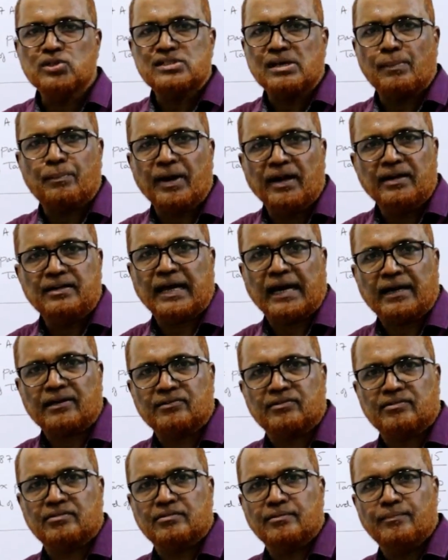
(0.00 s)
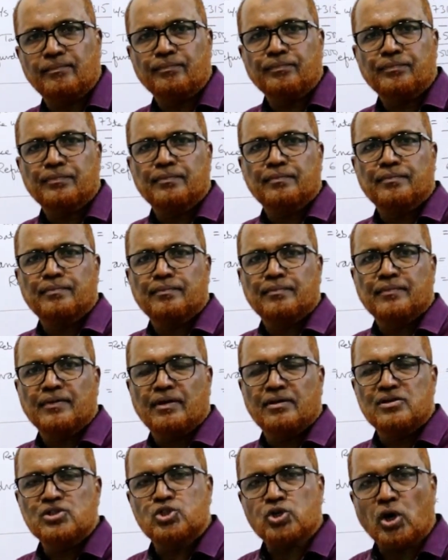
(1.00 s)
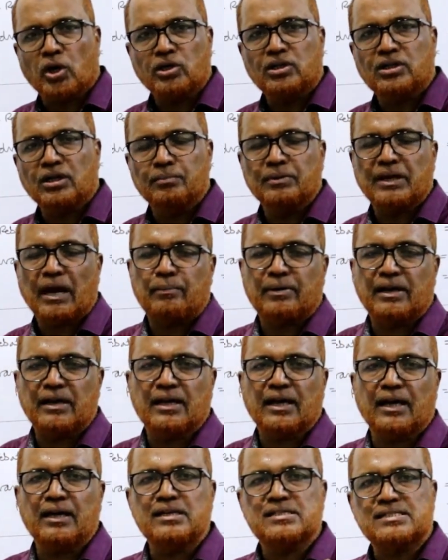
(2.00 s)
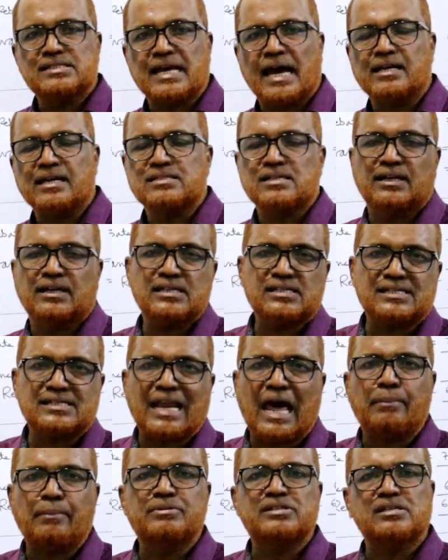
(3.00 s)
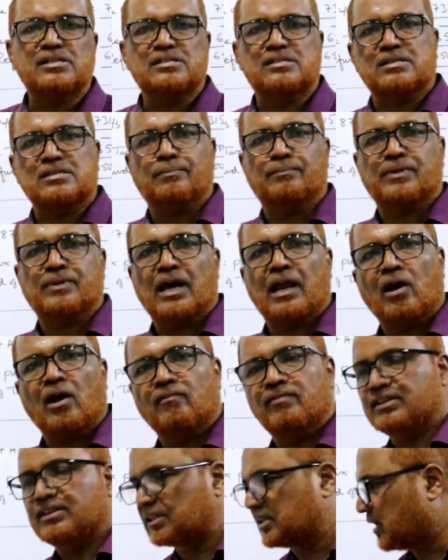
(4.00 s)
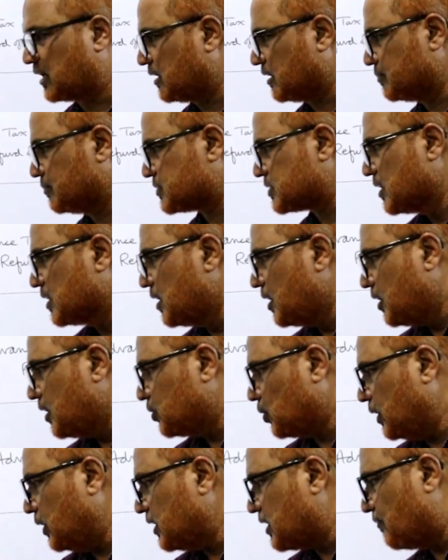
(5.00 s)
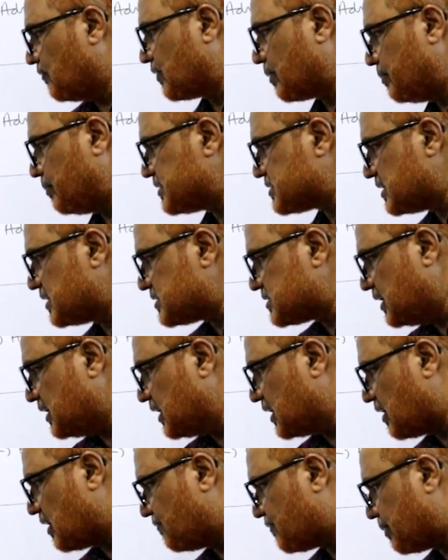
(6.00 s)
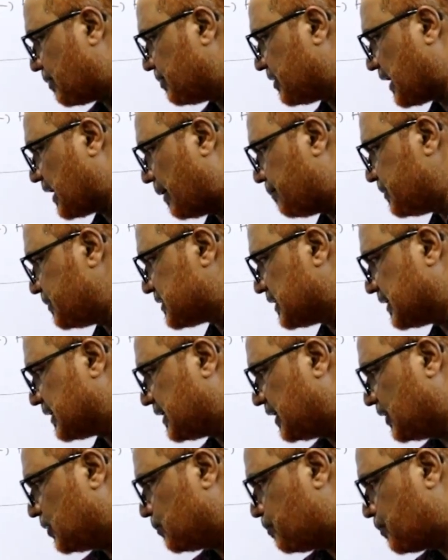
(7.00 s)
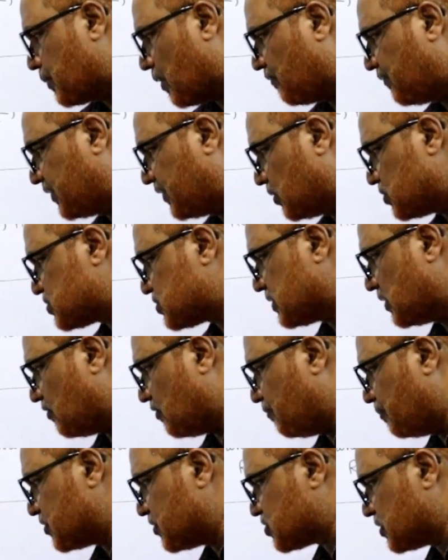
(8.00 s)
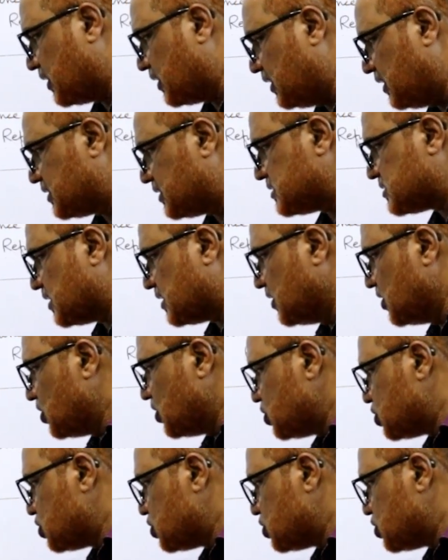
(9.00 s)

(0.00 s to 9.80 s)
no separate tax Short-term capital gain is taxed at a slab system along with other incomes. So income from business, income from capital gain, profit on sale of machinery, it is a